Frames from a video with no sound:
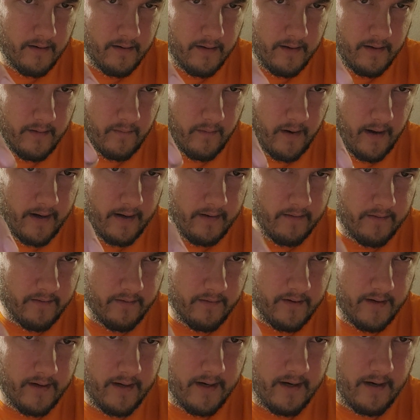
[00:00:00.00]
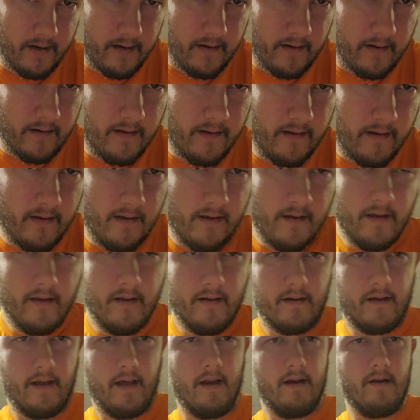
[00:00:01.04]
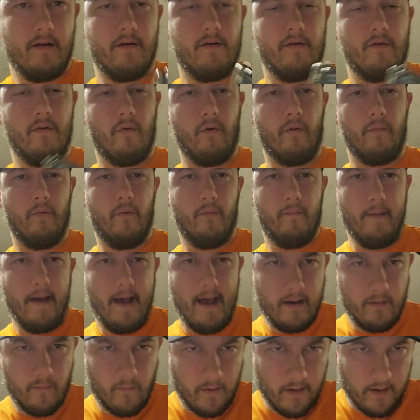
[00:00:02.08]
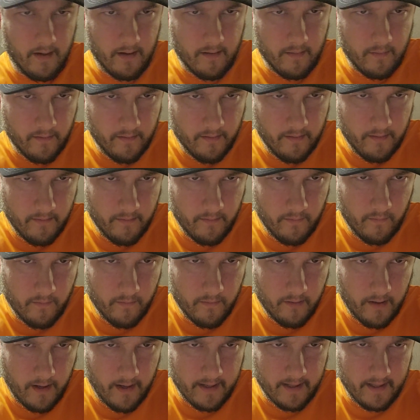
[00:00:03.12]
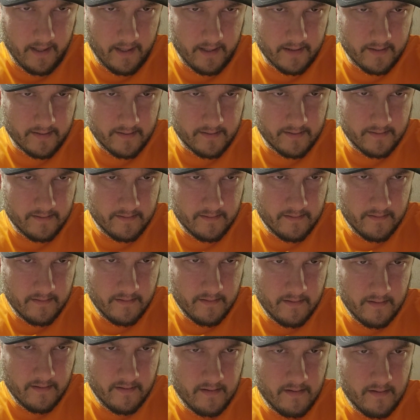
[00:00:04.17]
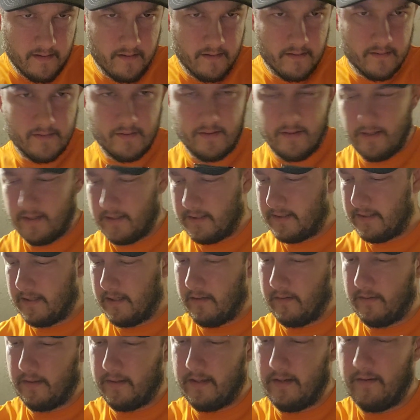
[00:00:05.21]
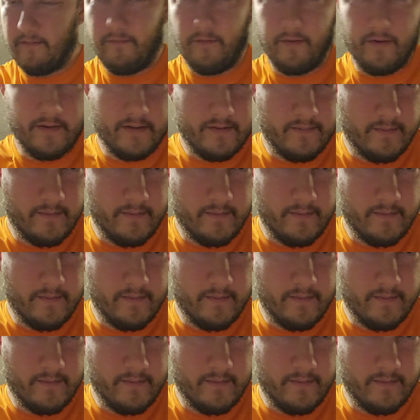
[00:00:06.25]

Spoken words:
and then right in through here. Kind of your normal mag wear, I guess. So you could tell the difference